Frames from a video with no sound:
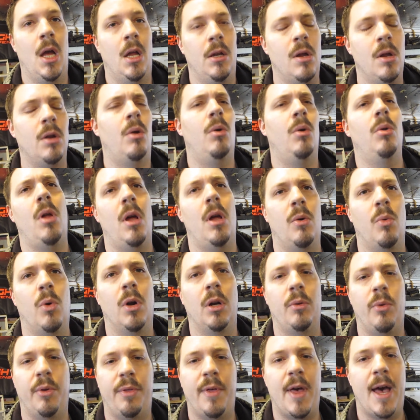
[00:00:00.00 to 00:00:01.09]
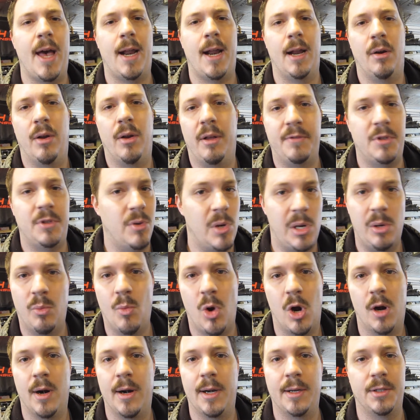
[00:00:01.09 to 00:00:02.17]
not a whole lot of work with that. I don't have to do any
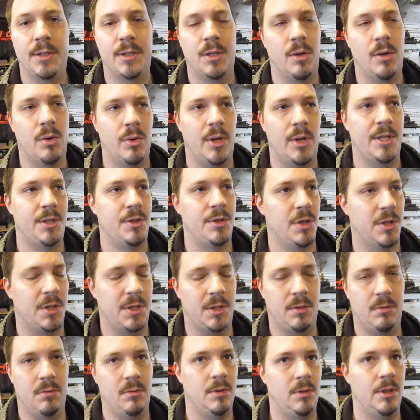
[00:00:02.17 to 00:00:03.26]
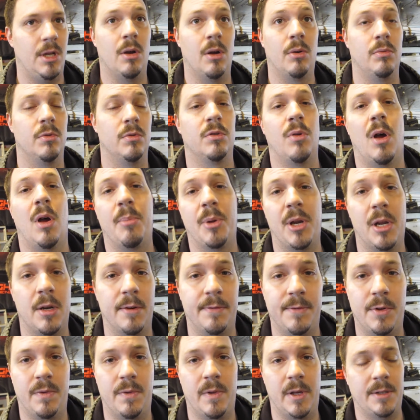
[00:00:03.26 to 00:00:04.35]
wiring, so it's just, you know, swapping out a
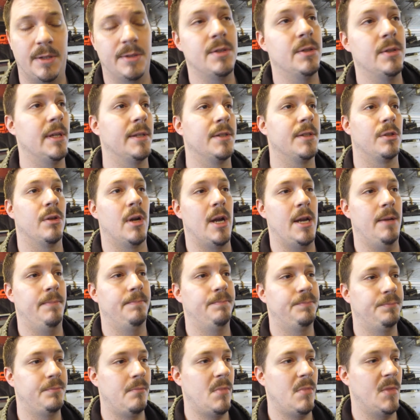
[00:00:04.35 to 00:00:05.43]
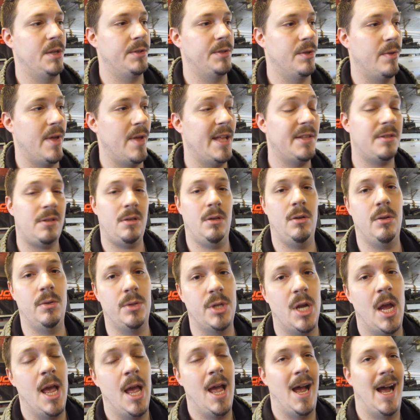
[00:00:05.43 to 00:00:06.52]
few things. So that's great. So that's
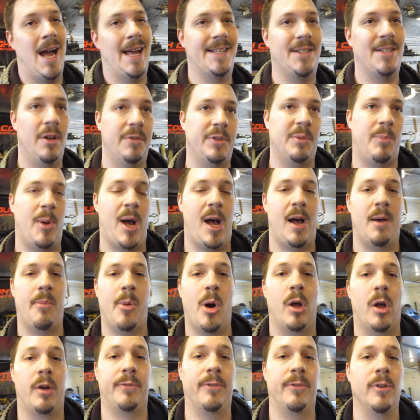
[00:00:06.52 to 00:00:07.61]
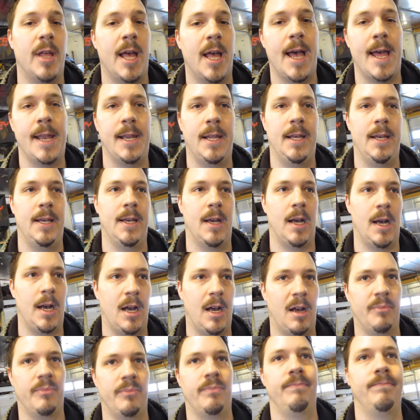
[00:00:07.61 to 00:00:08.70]
huge. I still have to buy a bottle for
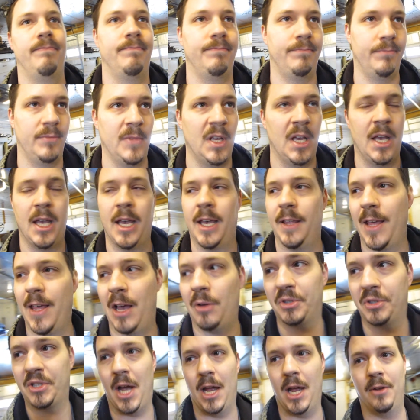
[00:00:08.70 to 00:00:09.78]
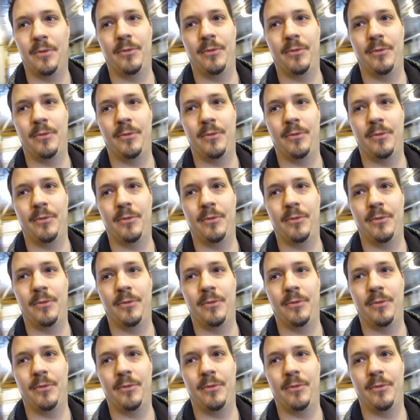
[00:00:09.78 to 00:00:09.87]
that. That was kind